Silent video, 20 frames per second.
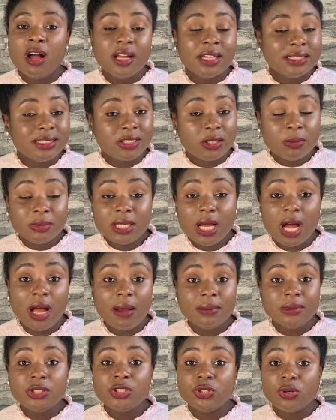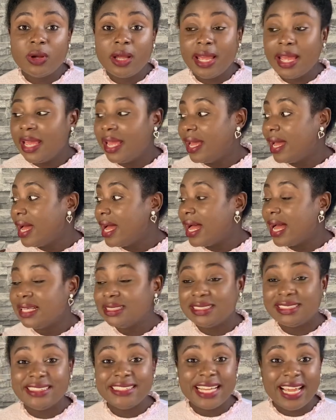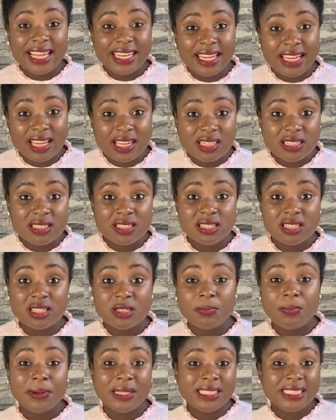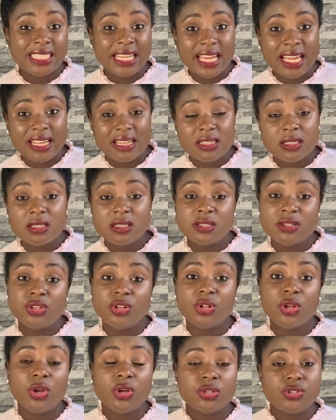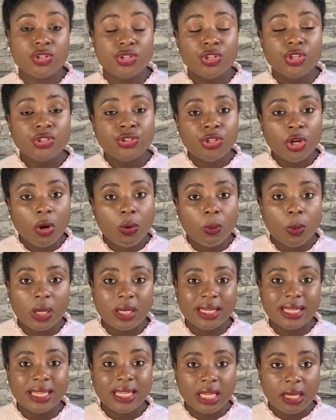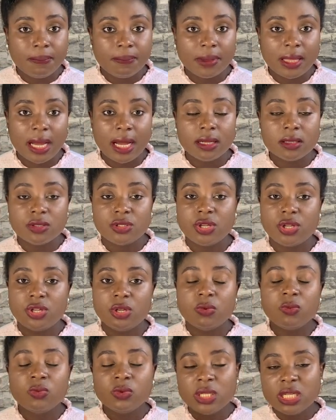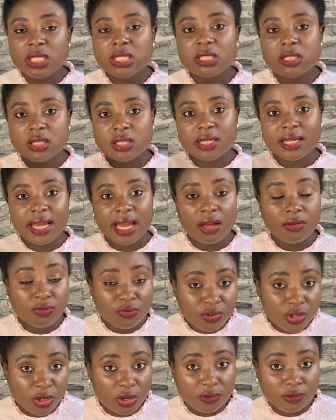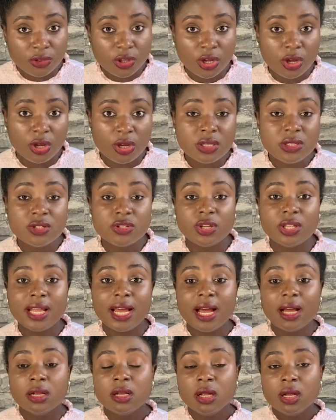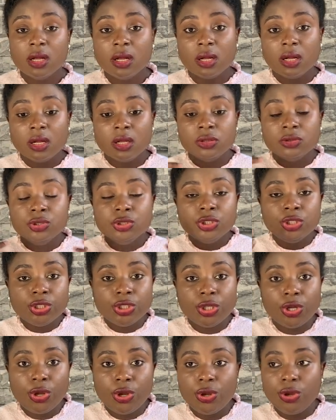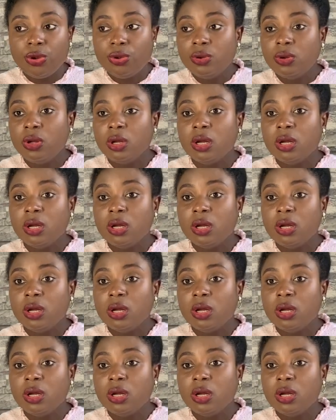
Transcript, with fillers: sometimes your hair has dead ends, split ends, you know, so you don't want to keep that. So you need to get rid of those so that new,